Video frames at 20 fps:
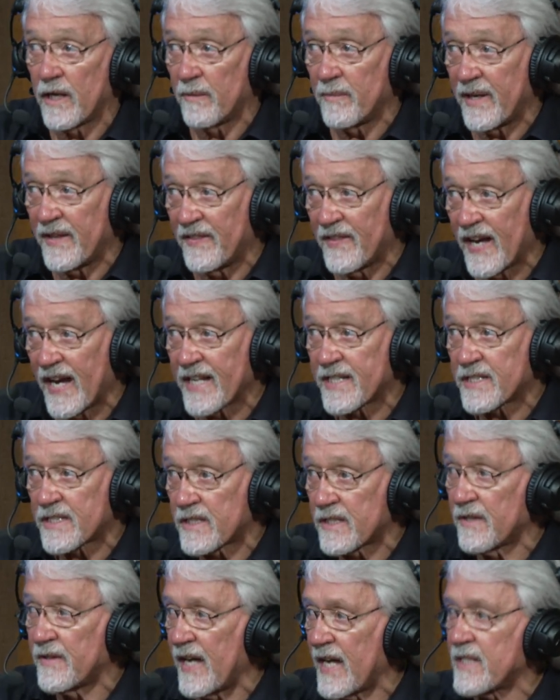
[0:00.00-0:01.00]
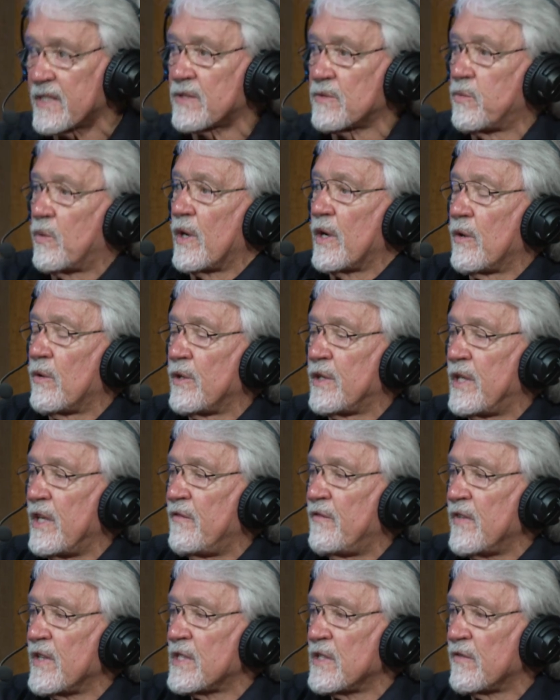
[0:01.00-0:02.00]
I mean that's that's what
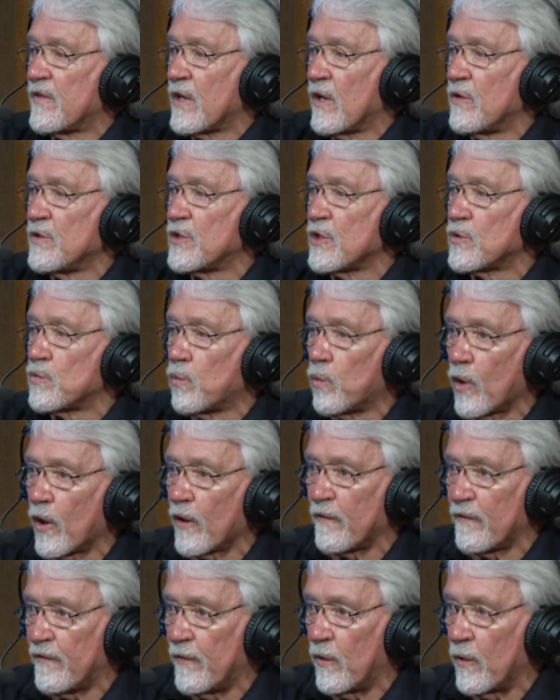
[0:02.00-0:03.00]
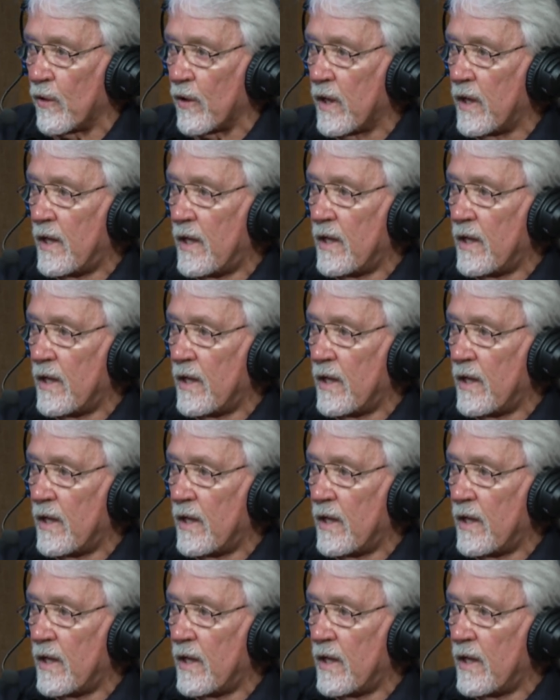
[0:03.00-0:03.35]
defensive coaches work for.